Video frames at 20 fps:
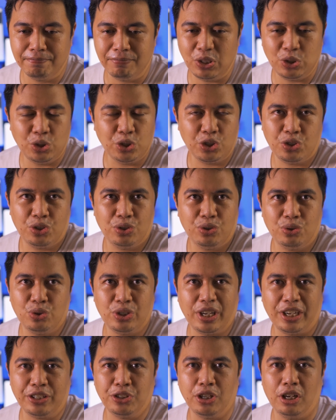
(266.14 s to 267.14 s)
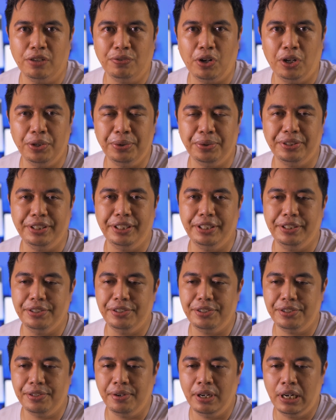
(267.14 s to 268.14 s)
it just checks off all your
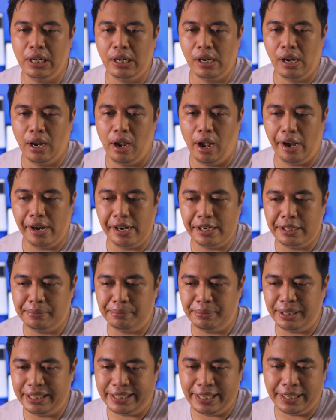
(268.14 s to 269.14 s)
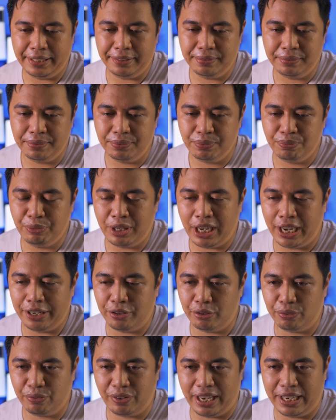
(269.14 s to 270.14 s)
needs. Again,
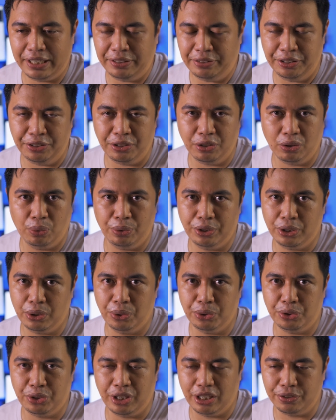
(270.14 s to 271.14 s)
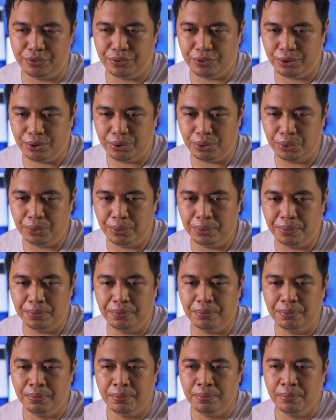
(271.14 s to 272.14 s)
not the fastest, only goes to f2.
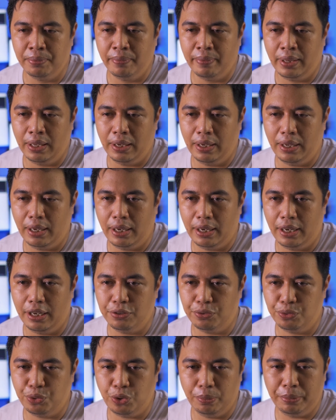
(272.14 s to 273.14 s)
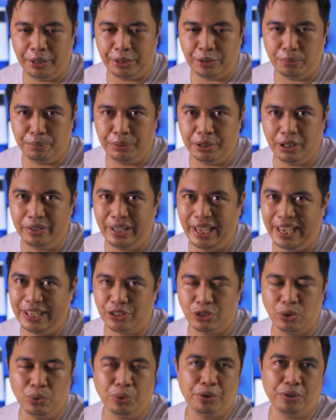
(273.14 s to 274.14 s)
Full metal build,
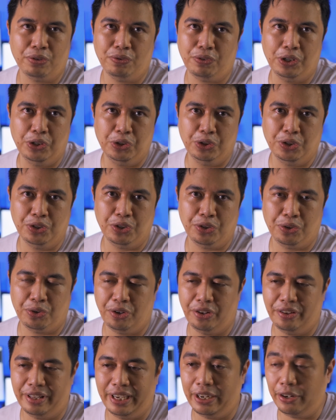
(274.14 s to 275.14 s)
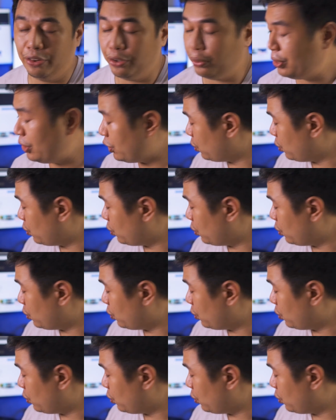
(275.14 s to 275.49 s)
has no other functions other than that. There